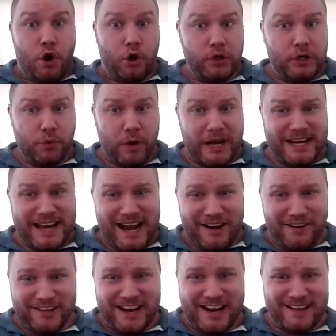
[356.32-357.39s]
On the way
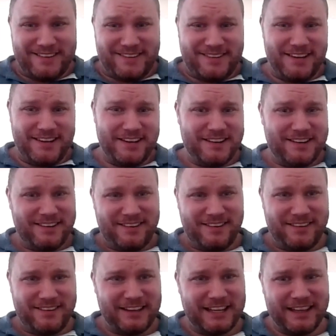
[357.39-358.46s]
down, guys, this
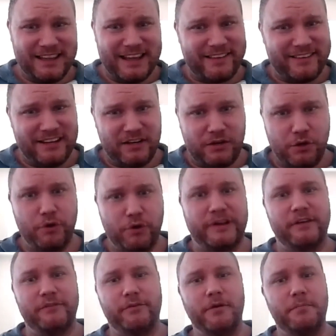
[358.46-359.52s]
is a little less
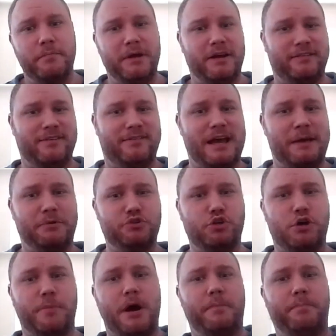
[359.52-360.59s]
intuitive because the scapula
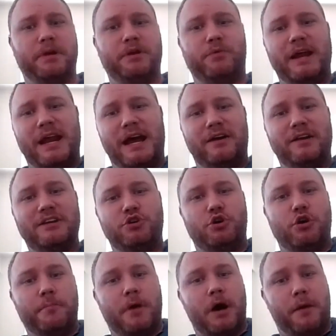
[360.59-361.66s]
should come up on the way down, it
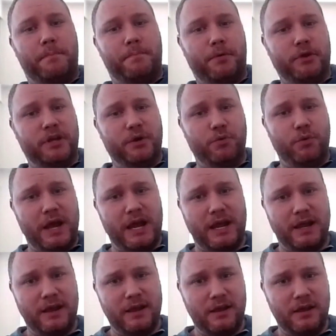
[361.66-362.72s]
should come up on the
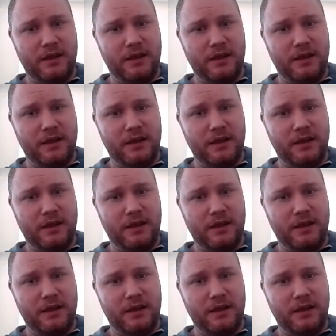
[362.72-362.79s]
way,